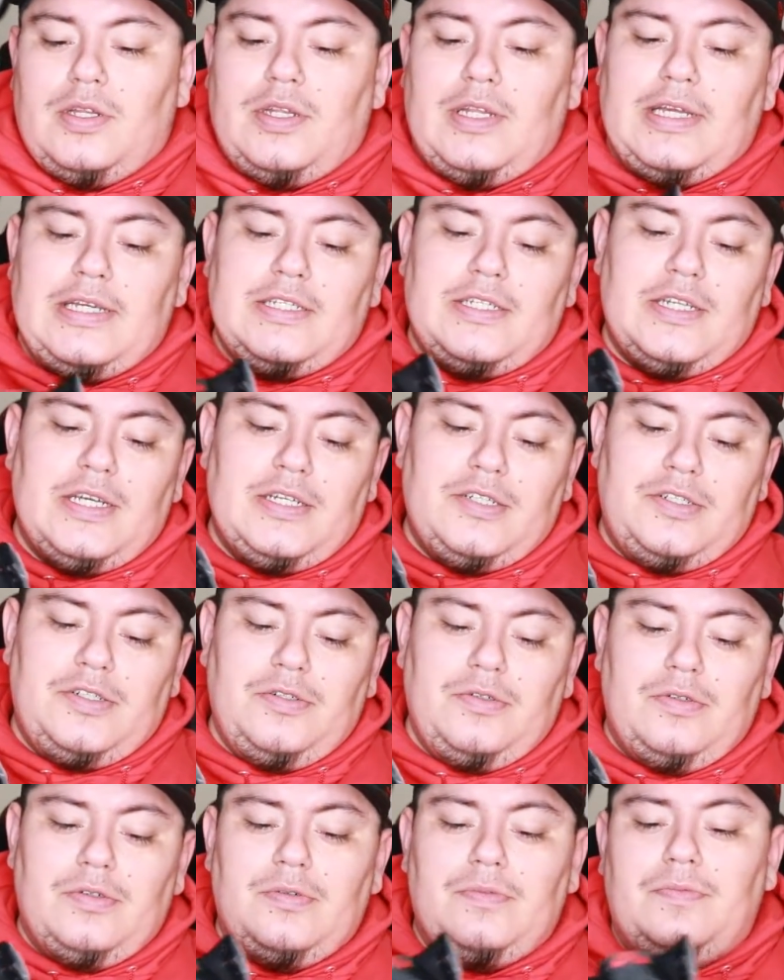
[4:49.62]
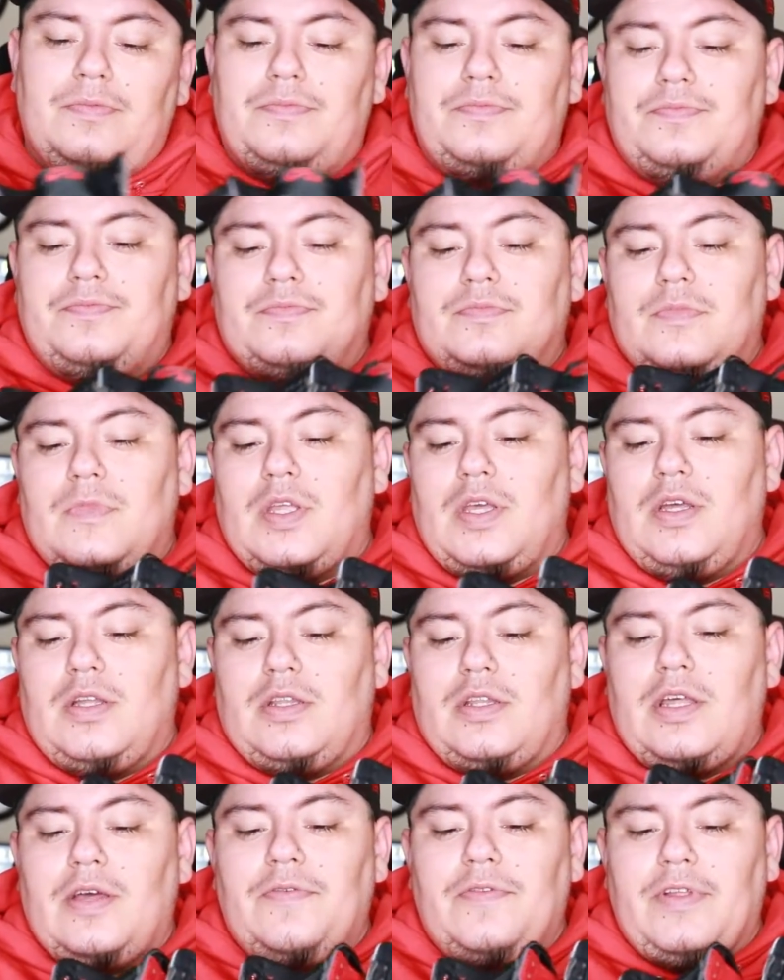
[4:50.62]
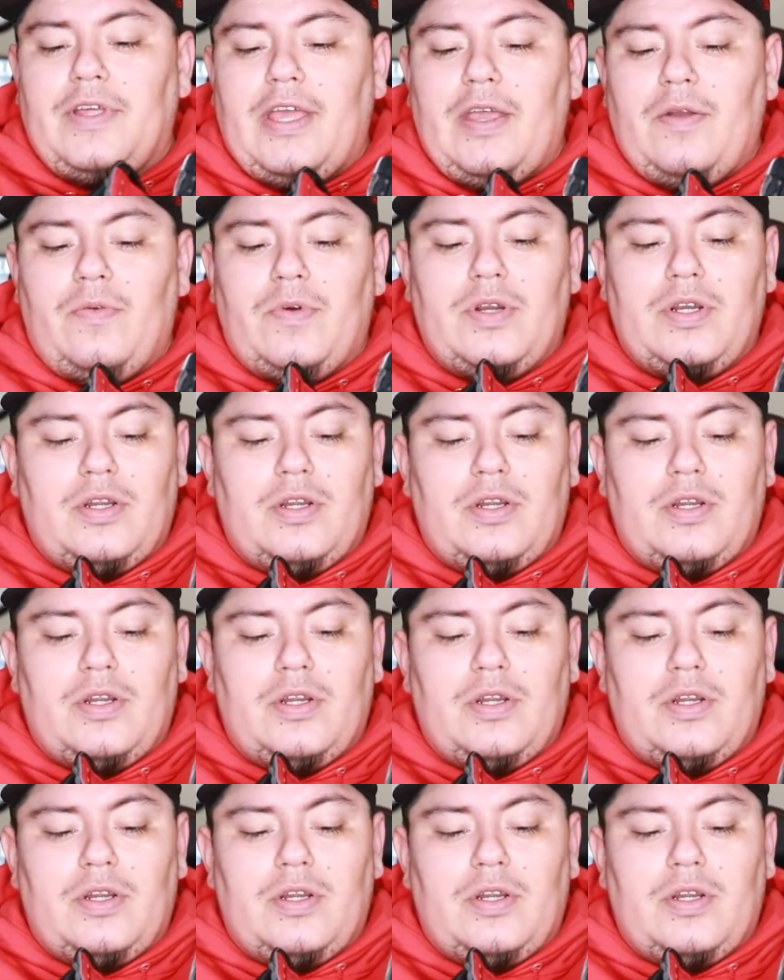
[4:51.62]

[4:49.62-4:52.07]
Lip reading: Nice shoe. Definitely